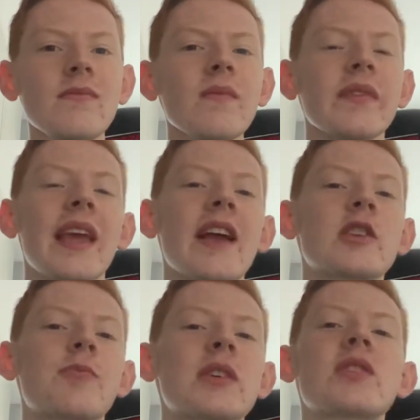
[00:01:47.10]
The
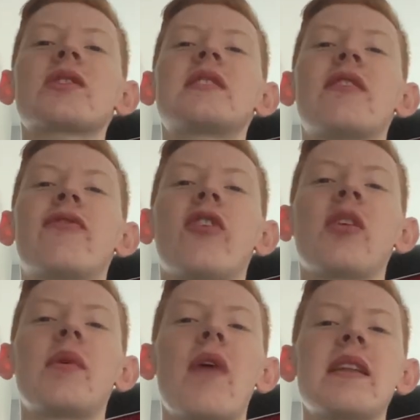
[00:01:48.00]
ex-Bristol City,
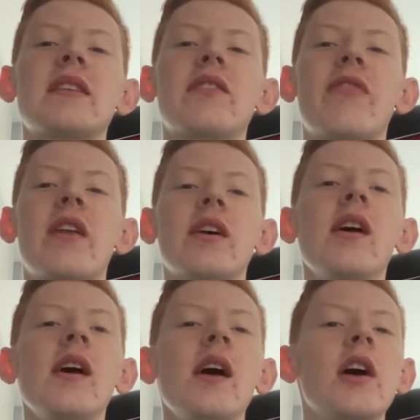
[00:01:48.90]
Fulham and Reading defender
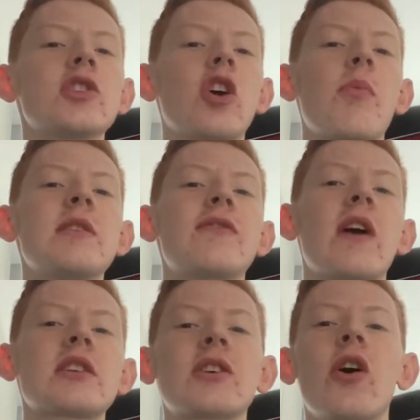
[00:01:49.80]
took up his
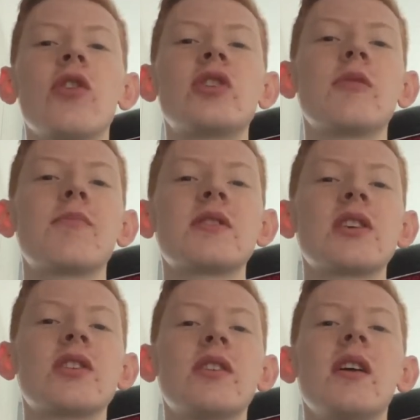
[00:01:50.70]
first coaching
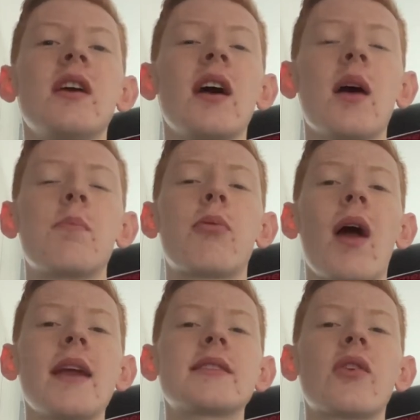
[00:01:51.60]
position at
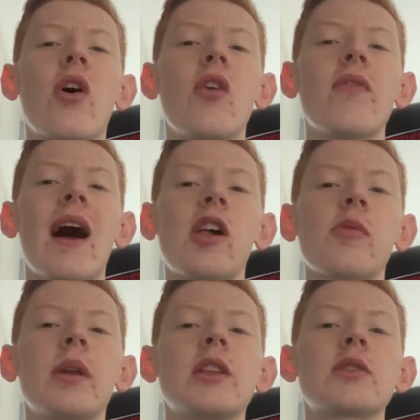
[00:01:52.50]
Brighton and Hove
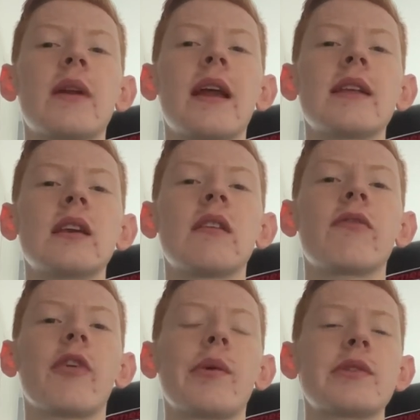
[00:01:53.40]
Albion in 2018
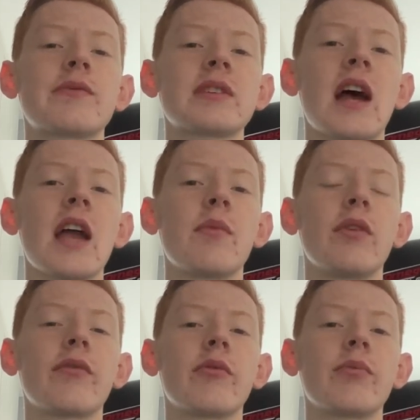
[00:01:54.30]
following his
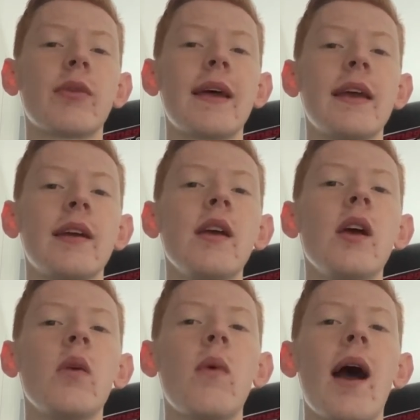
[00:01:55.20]
retirement from playing,
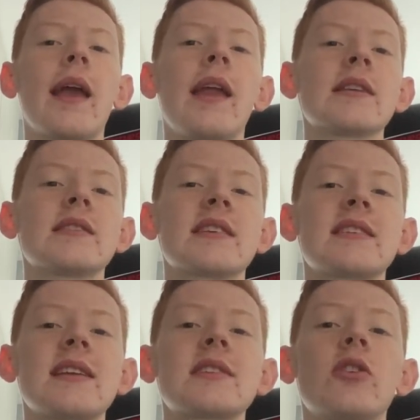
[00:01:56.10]
working as an
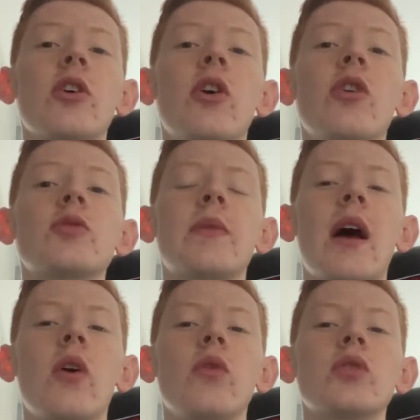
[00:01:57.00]
assistant coach with
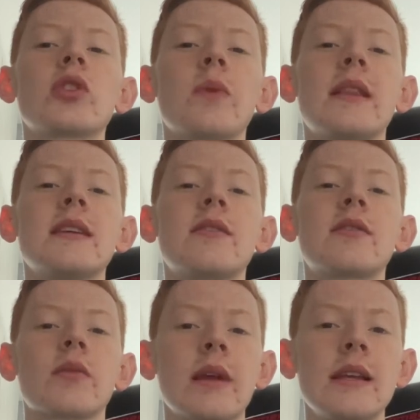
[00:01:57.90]
their
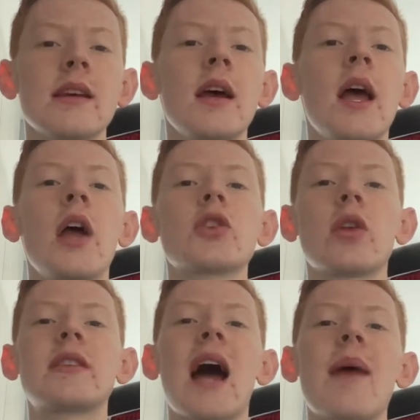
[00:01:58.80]
under-23s.
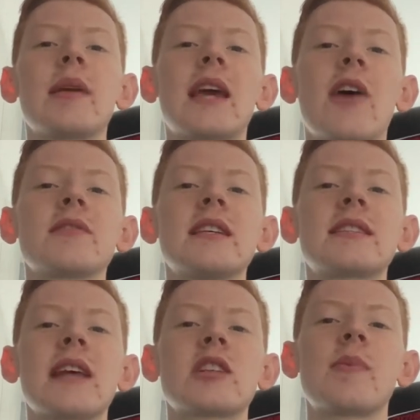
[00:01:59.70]
Joining Derby County,
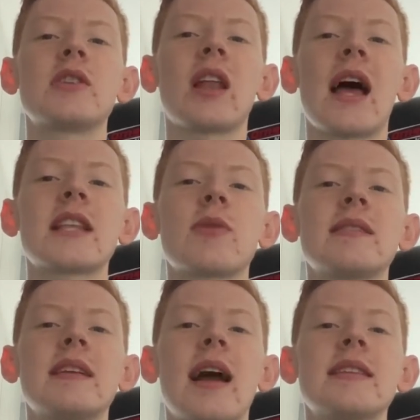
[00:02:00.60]
set up in July
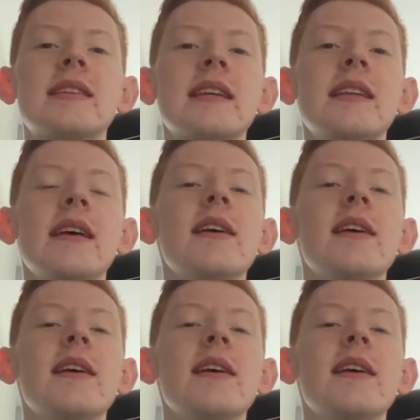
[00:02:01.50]
2019,